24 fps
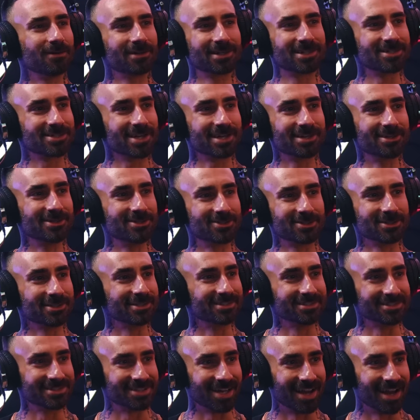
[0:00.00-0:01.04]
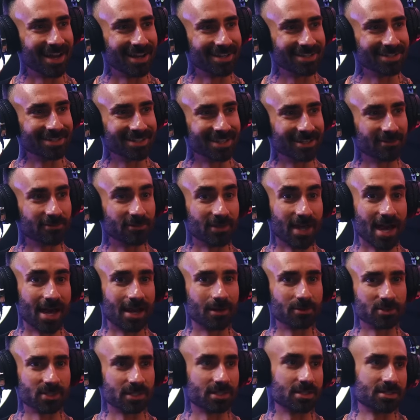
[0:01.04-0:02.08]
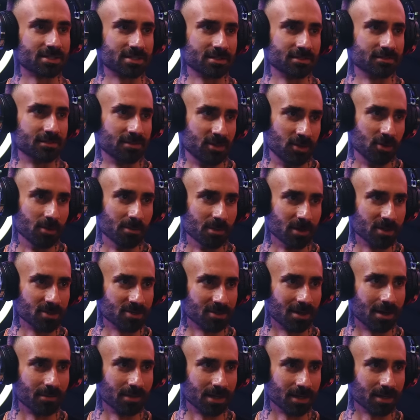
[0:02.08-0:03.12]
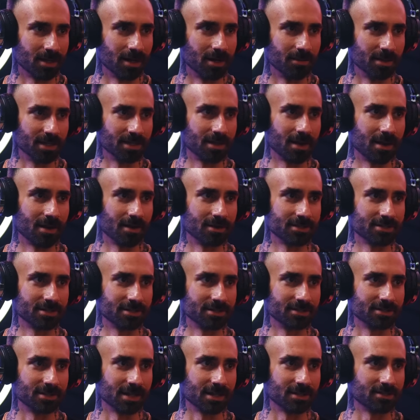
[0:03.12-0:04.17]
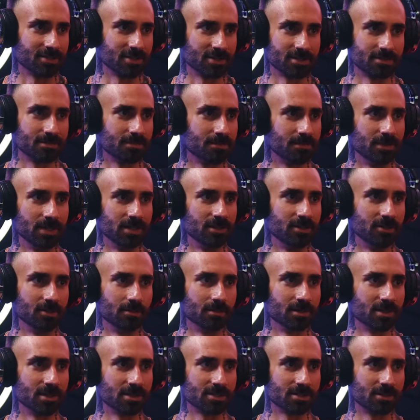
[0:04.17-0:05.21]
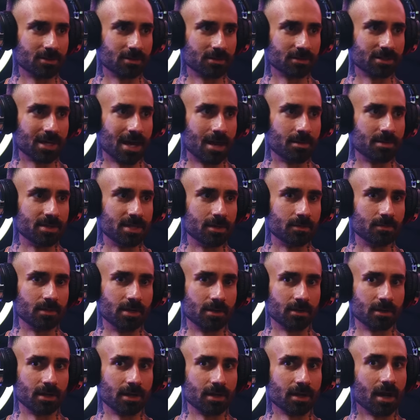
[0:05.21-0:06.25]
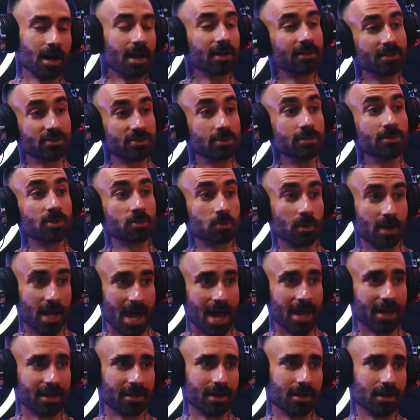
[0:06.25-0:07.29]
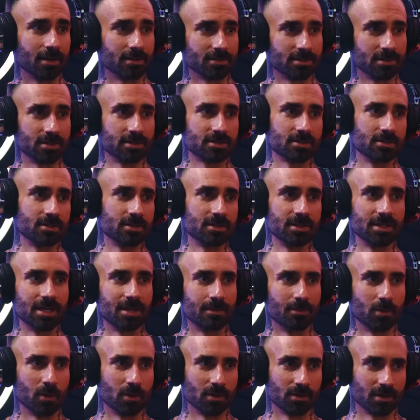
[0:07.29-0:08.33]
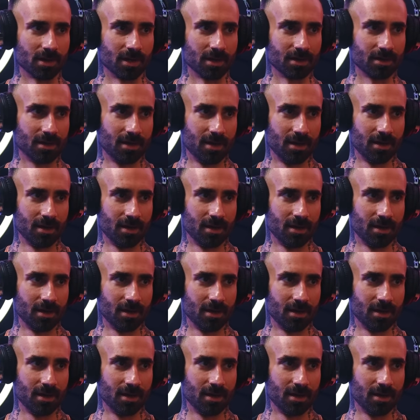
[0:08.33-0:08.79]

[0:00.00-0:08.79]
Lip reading: because I usually decide, like, for that I was like, this is humor, so I'm gonna come in character and like just be humorous the whole time. And then they're like, all right, let's do this one out of character so you can get more like